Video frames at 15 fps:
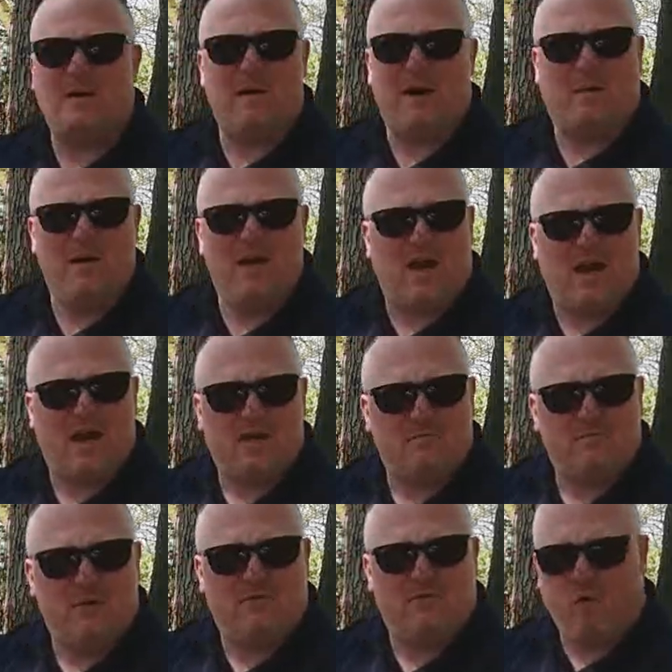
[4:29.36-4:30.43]
Mackmyra
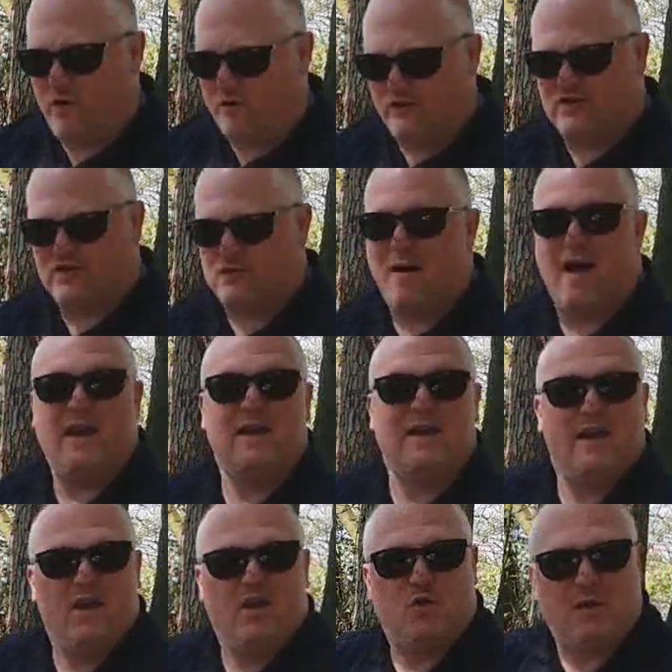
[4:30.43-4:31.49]
before. This is my
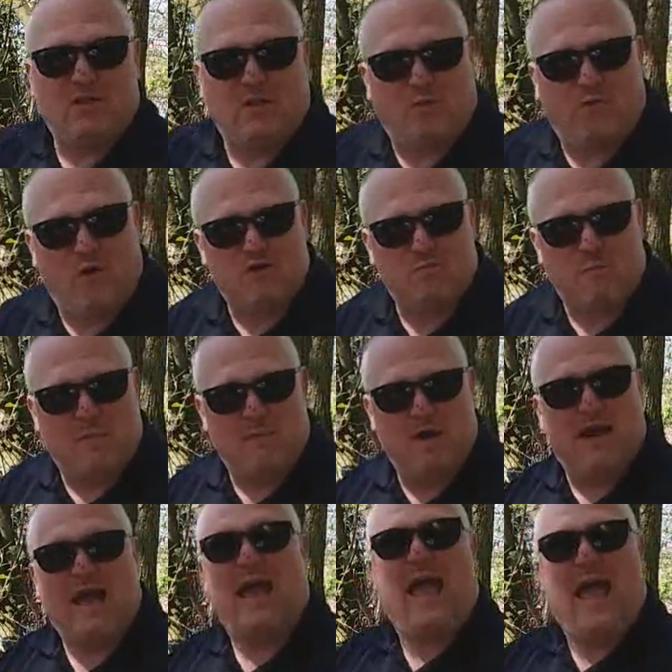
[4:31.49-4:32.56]
21st
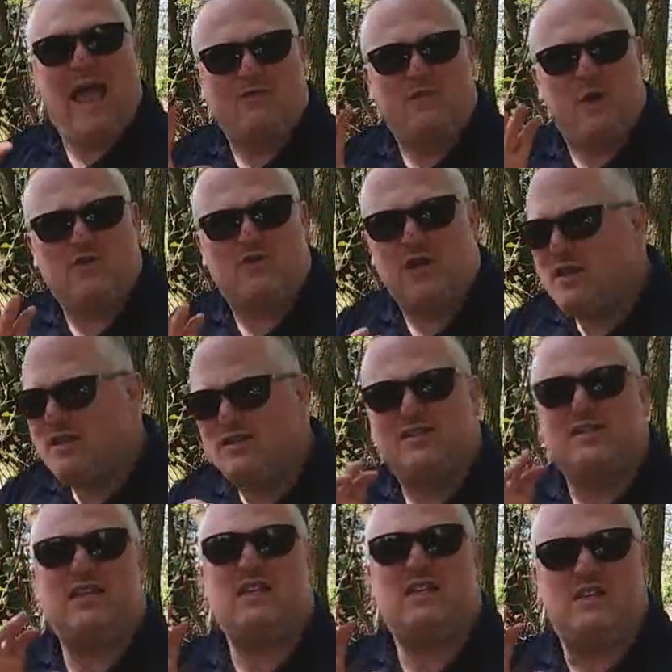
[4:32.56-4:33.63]
Mackmyra, and those
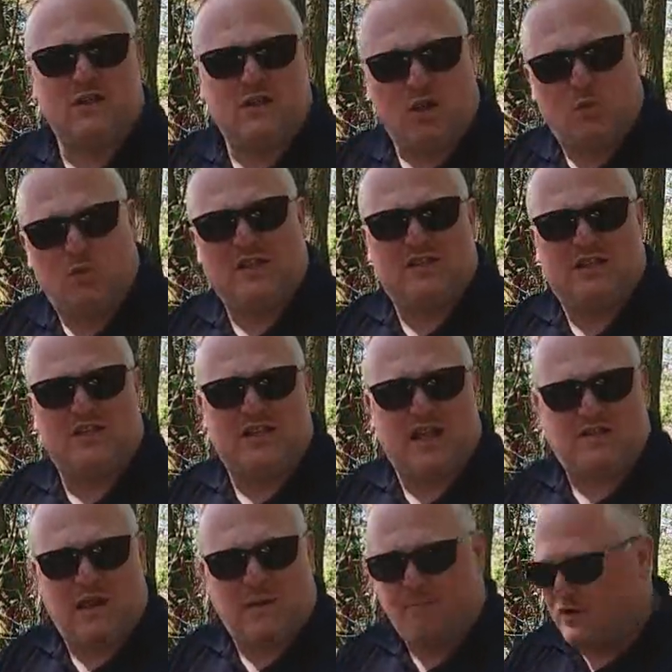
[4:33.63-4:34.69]
seasonal whiskies
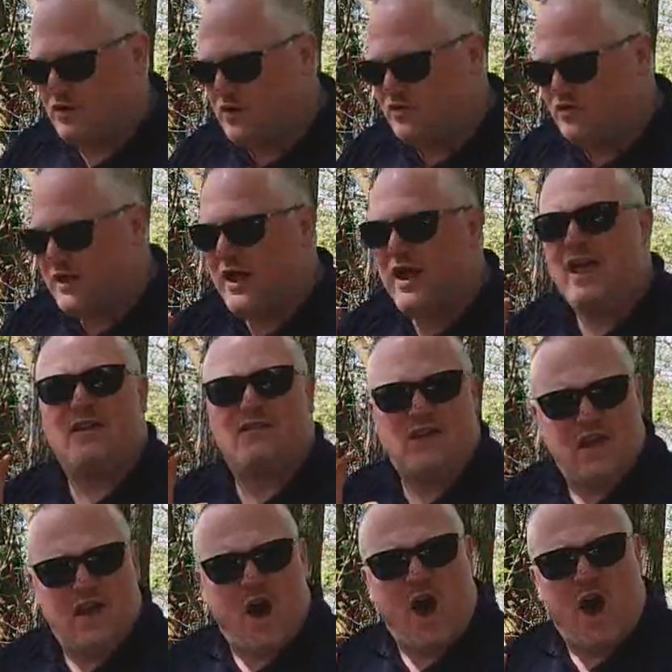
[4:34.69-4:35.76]
that they produce,
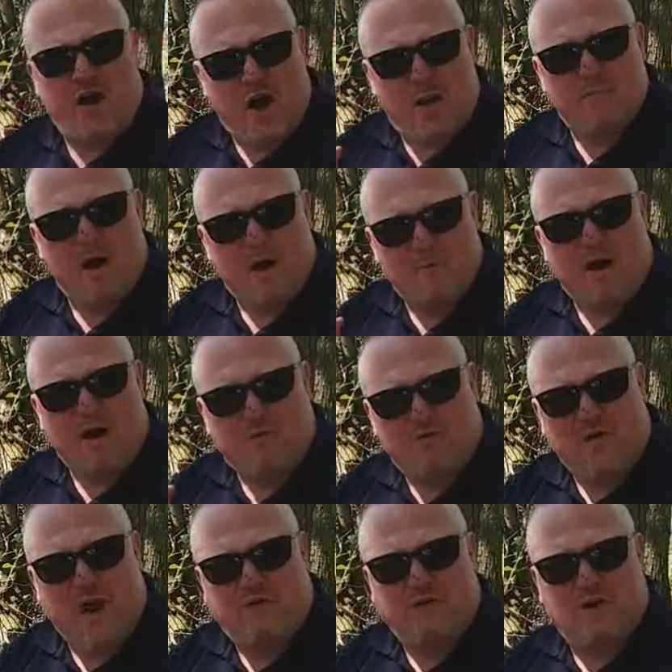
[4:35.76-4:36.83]
they are among my
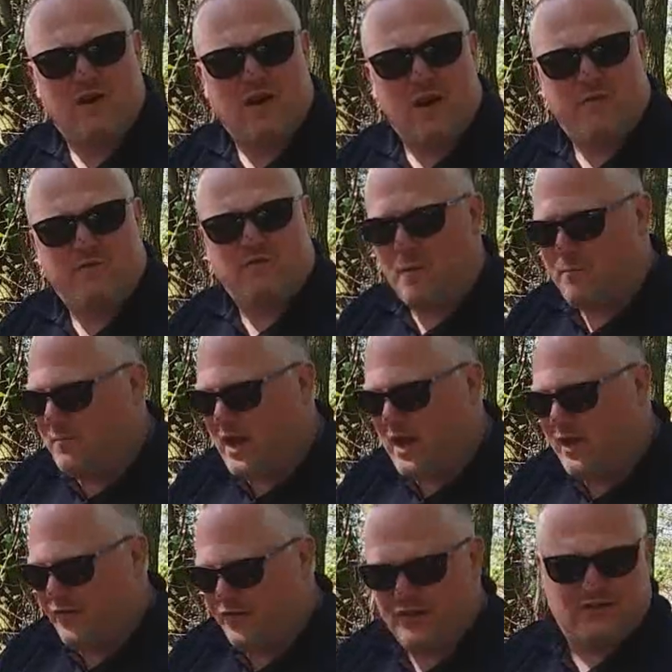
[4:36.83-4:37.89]
favorite from
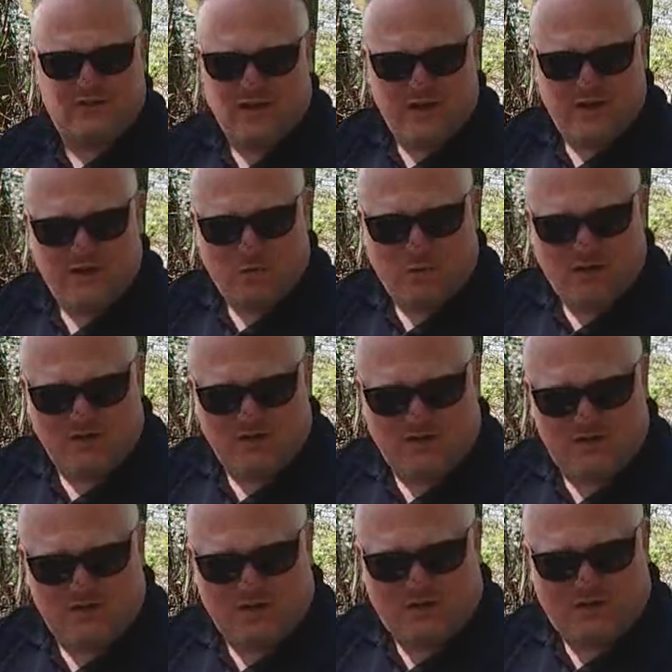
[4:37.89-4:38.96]
this Swedish
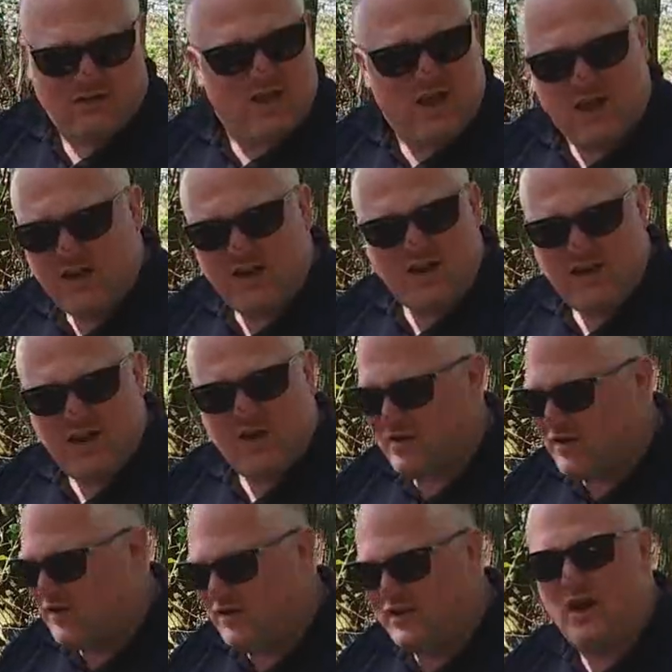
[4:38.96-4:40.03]
distillery.
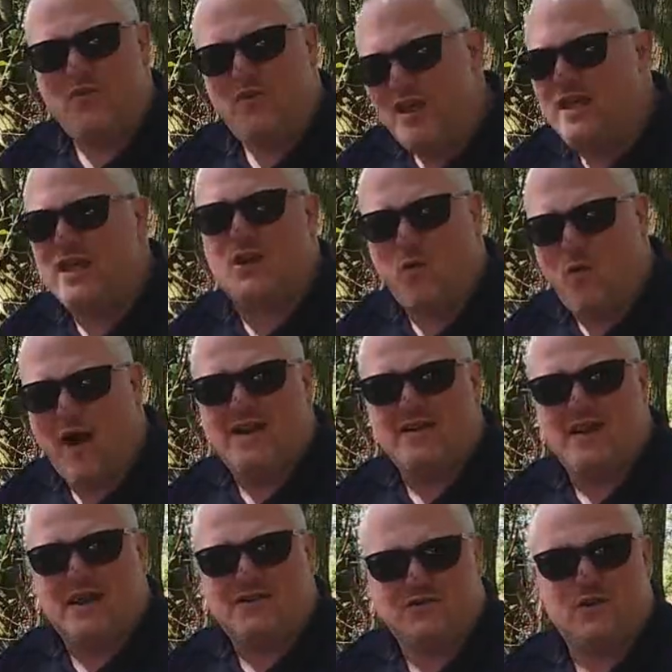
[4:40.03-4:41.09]
They're really quite
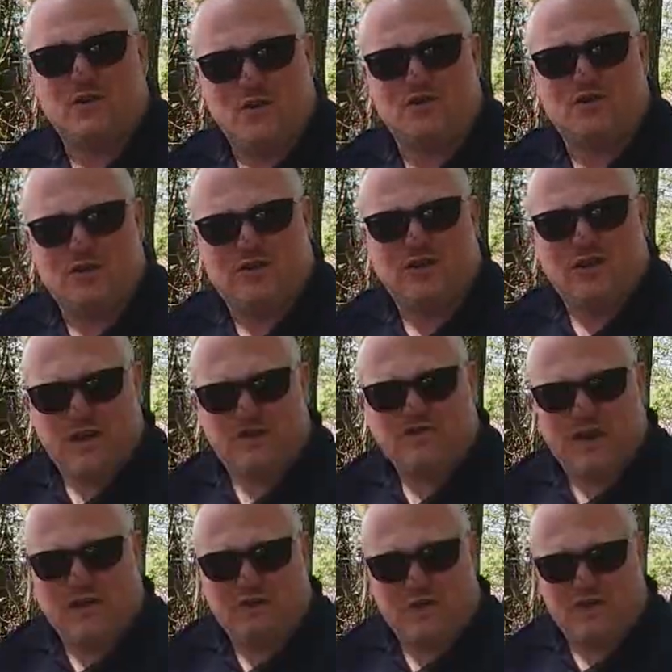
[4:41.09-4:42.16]
nice, so you should
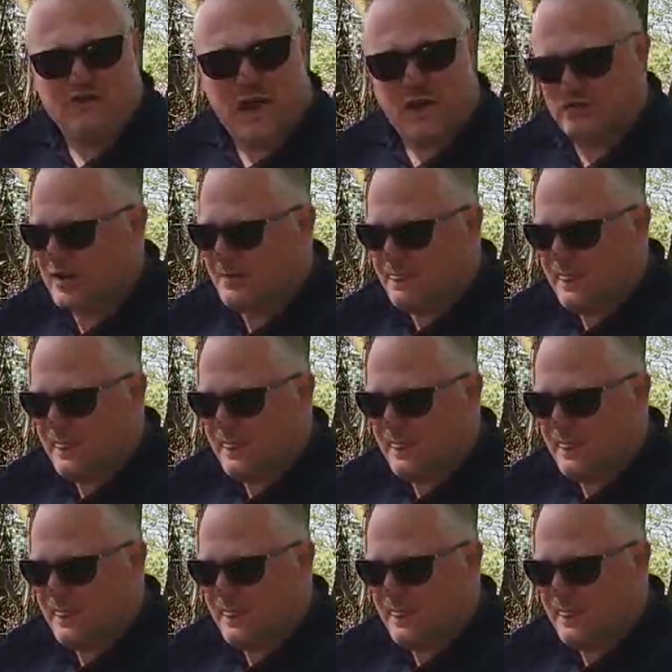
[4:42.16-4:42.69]
check those out.